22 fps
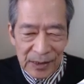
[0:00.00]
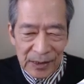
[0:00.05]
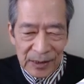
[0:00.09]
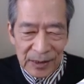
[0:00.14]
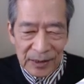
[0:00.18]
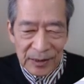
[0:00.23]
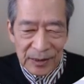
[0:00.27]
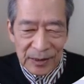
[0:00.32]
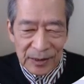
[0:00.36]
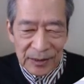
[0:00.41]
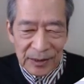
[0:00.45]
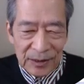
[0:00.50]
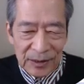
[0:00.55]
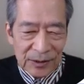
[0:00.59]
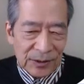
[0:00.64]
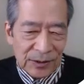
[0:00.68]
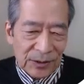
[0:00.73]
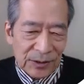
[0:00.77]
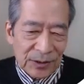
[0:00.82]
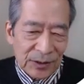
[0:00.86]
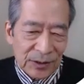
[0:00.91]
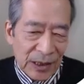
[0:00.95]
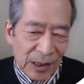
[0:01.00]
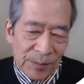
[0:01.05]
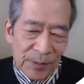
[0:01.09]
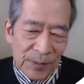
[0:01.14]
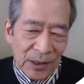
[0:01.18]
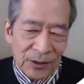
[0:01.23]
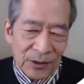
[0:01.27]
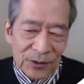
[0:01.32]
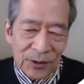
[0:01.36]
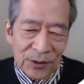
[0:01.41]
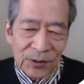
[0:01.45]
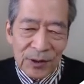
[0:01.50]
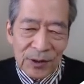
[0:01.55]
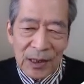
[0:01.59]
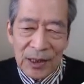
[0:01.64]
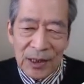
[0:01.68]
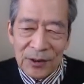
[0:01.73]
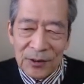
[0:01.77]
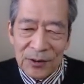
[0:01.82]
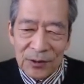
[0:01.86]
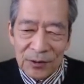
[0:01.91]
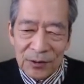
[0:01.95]
this gamma, so that
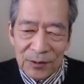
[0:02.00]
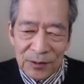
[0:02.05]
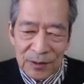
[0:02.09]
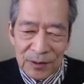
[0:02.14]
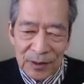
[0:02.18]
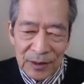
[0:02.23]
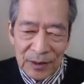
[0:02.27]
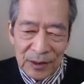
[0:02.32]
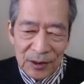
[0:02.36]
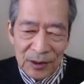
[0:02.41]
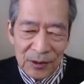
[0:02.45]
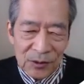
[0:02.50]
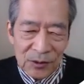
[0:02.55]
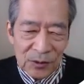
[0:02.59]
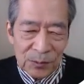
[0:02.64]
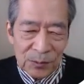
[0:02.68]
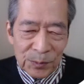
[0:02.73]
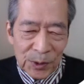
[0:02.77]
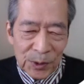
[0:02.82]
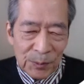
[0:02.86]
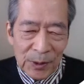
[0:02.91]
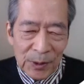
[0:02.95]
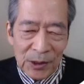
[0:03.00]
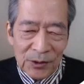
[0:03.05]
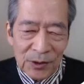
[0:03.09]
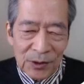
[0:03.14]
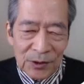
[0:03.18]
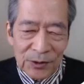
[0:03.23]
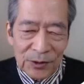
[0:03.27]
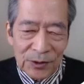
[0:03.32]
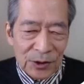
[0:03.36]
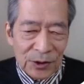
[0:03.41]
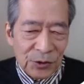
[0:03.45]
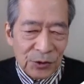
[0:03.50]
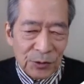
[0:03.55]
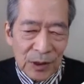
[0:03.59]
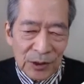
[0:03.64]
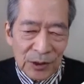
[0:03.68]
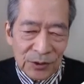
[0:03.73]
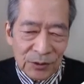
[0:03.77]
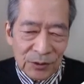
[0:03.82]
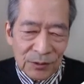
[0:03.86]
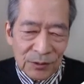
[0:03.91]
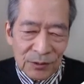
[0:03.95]
to prevent this
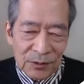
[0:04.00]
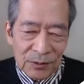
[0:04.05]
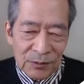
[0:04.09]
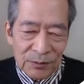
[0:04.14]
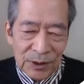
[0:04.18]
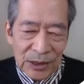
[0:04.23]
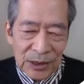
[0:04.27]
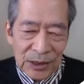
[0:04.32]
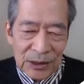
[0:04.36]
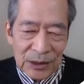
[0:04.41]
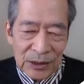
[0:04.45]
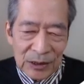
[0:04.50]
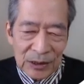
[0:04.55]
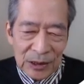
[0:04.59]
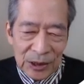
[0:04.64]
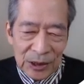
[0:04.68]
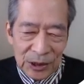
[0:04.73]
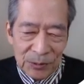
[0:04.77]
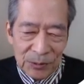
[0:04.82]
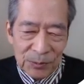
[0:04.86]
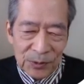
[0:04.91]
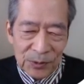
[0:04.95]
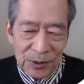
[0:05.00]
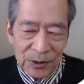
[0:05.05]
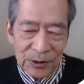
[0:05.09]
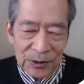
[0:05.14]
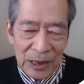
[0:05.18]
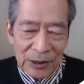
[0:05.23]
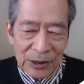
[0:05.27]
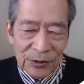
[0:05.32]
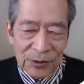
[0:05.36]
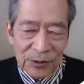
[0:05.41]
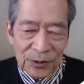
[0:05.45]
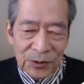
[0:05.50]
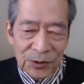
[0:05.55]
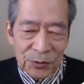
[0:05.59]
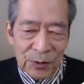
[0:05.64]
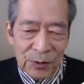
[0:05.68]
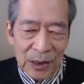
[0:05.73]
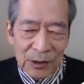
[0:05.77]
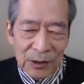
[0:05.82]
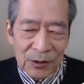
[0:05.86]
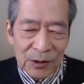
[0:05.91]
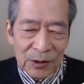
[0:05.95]
situation, we keep this at least one
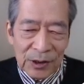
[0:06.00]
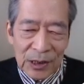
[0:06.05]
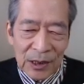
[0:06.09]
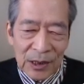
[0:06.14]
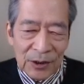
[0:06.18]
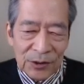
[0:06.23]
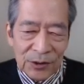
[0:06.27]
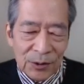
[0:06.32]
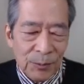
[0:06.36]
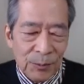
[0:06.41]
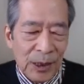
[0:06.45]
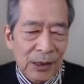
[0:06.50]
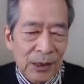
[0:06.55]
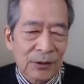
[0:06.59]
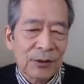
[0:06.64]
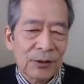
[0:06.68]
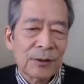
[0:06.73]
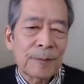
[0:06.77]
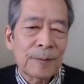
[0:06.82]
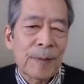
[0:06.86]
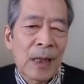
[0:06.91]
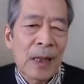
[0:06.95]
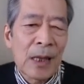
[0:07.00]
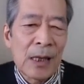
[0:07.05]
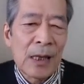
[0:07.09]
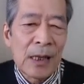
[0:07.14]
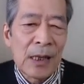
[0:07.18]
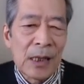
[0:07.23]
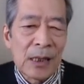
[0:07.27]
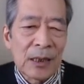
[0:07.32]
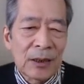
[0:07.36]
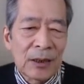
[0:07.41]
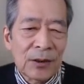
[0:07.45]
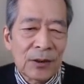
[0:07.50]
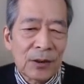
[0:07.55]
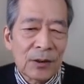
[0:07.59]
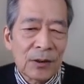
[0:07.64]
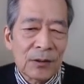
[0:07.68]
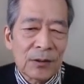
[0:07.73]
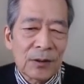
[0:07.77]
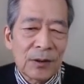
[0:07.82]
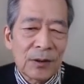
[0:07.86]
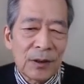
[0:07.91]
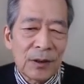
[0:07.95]
occurrence of x. So
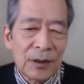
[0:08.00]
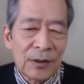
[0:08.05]
this